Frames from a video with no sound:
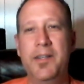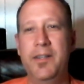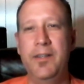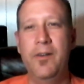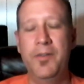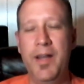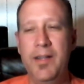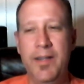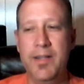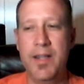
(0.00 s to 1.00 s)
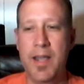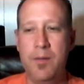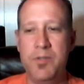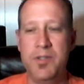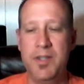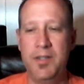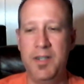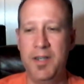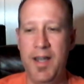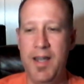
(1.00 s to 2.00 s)
not like the games you see
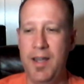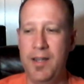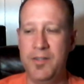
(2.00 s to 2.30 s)
today.